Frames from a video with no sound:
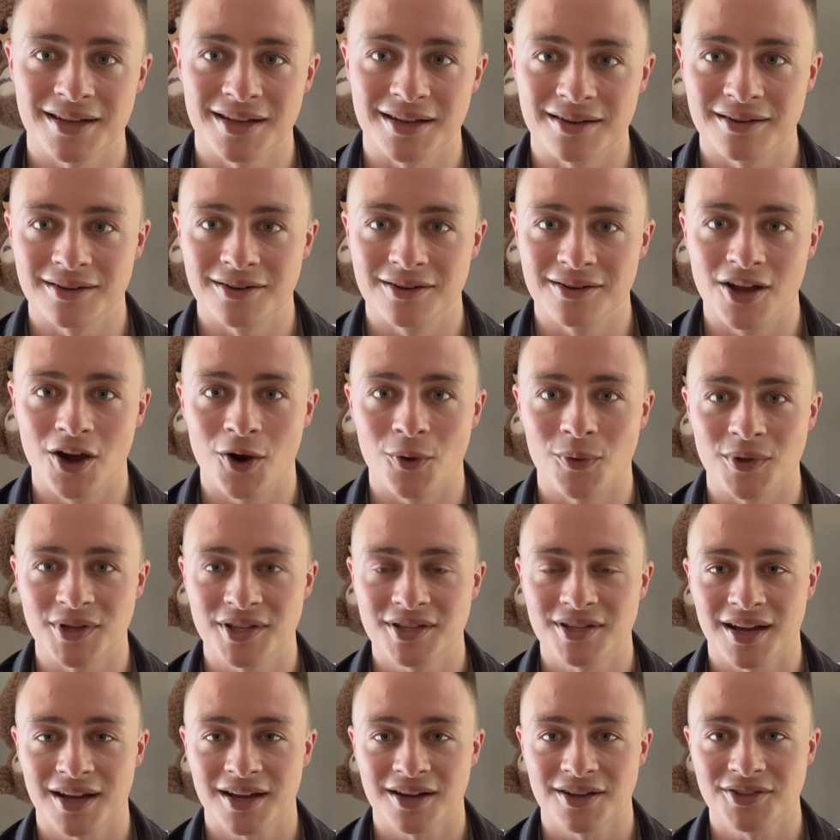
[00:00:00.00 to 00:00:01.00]
And no, it's
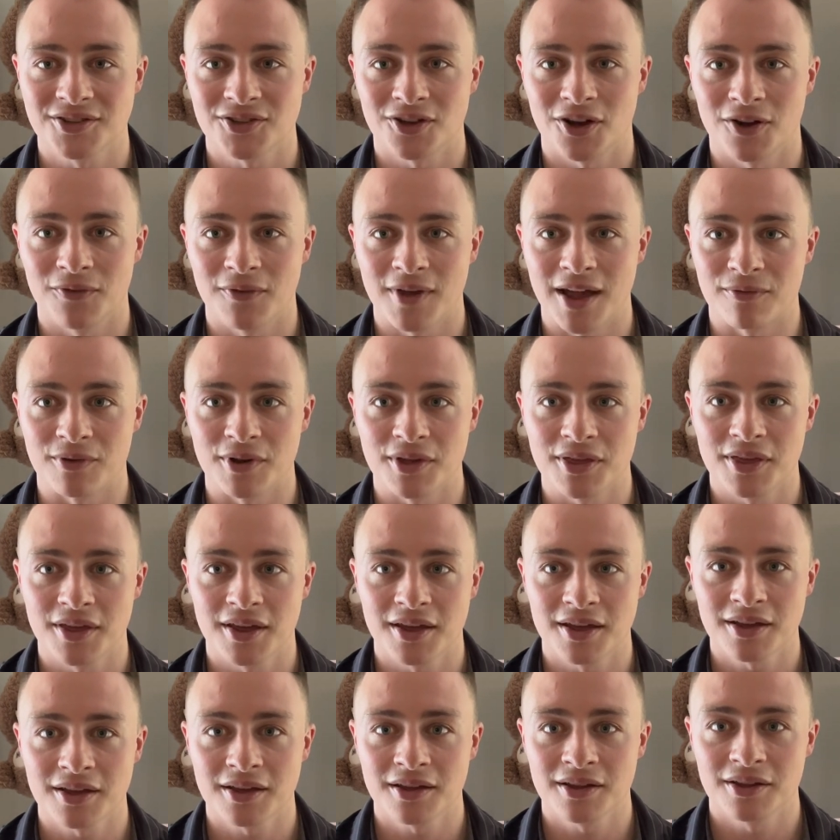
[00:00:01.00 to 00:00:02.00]
not going to solve
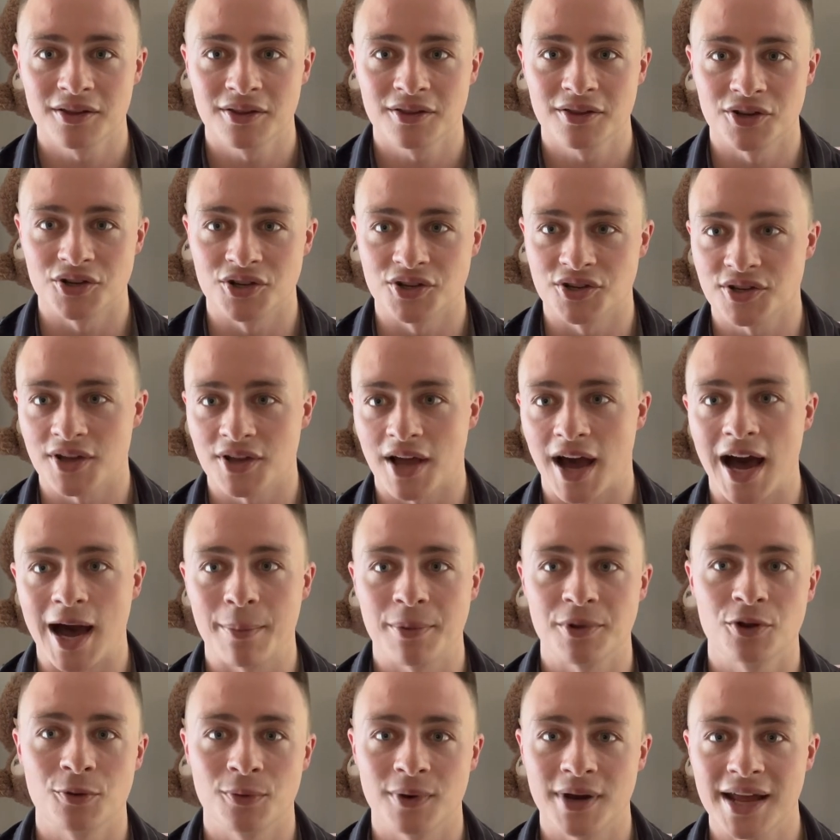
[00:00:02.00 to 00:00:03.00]
everything to just
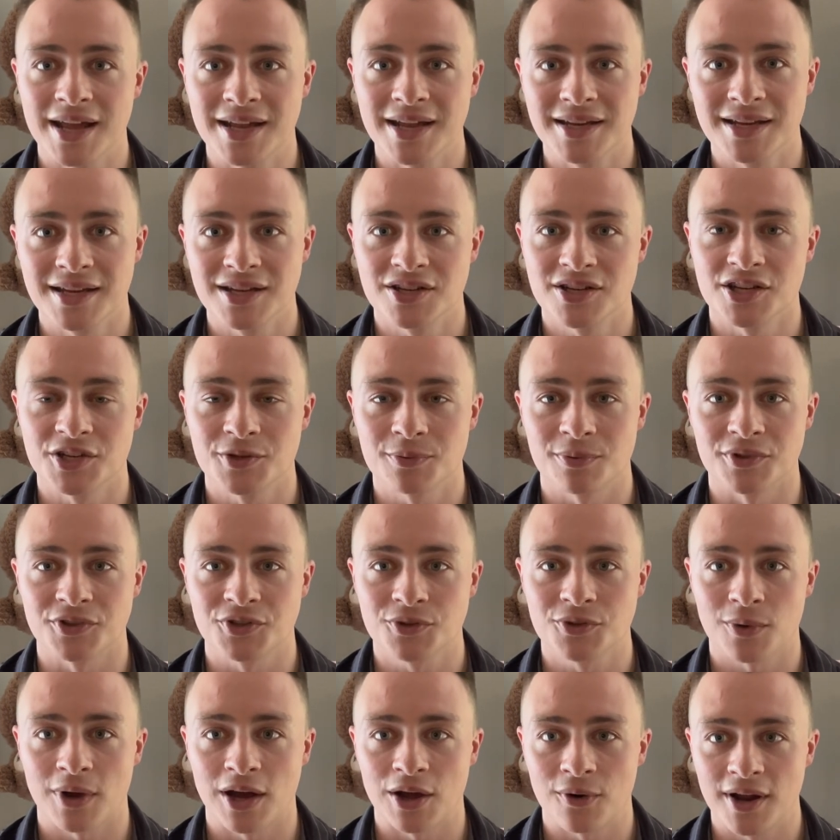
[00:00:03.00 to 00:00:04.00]
hop into an ATG split
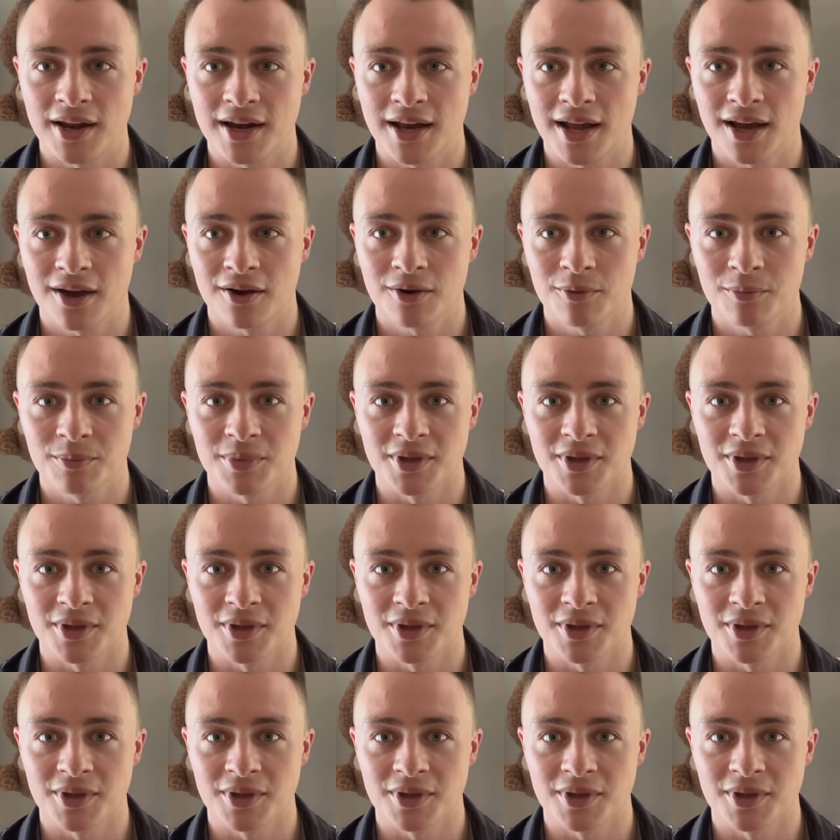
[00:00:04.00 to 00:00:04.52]
squat right now,